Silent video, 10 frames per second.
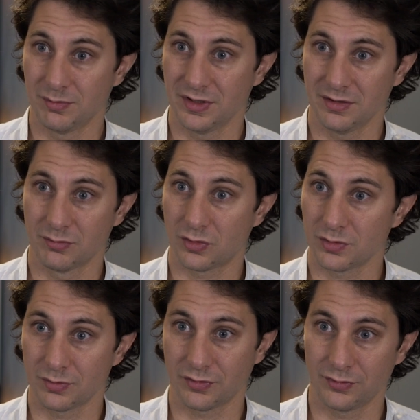be more
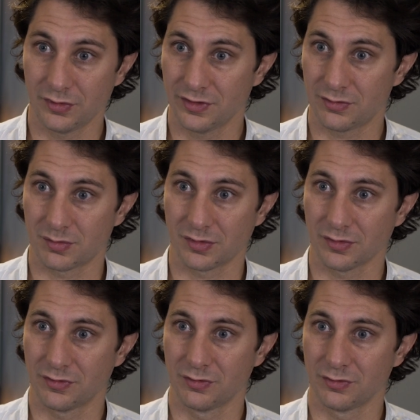and more
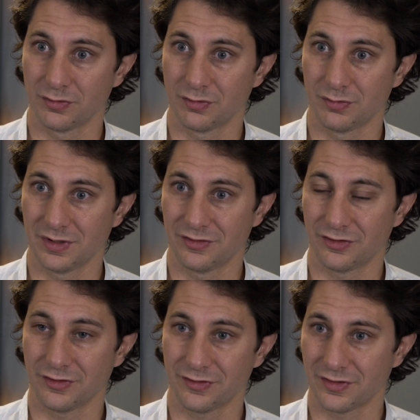vulnerable, so we'll
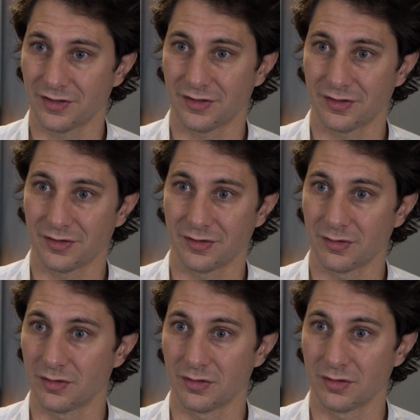just
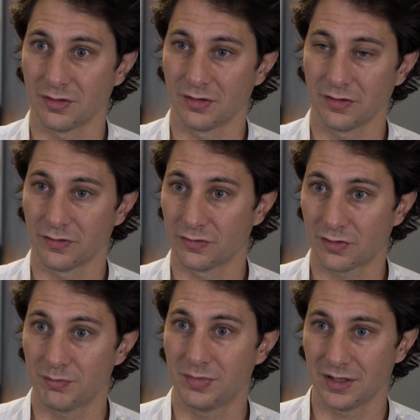
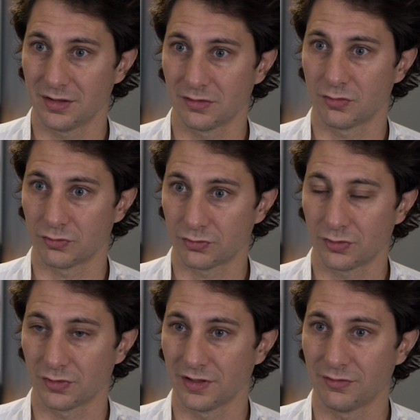stop being in
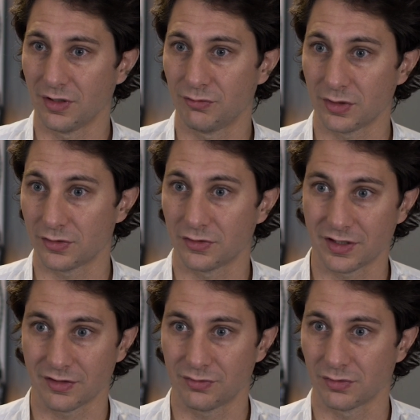control if we are not
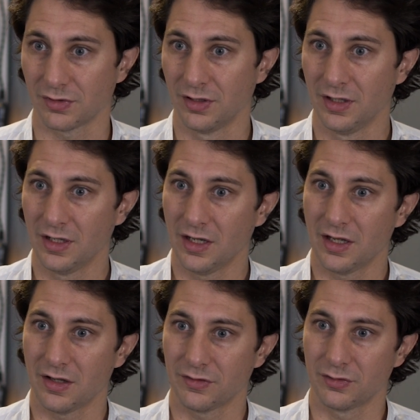careful.
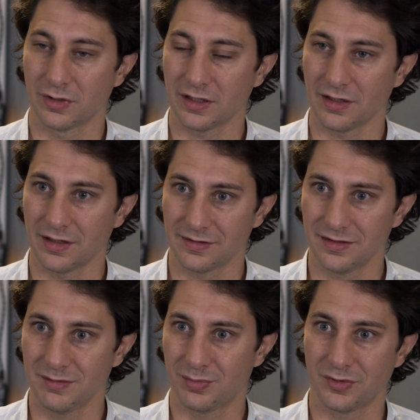So at
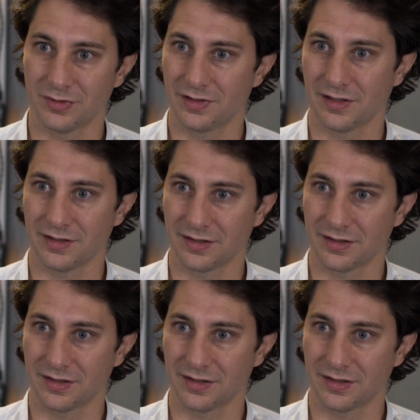any point,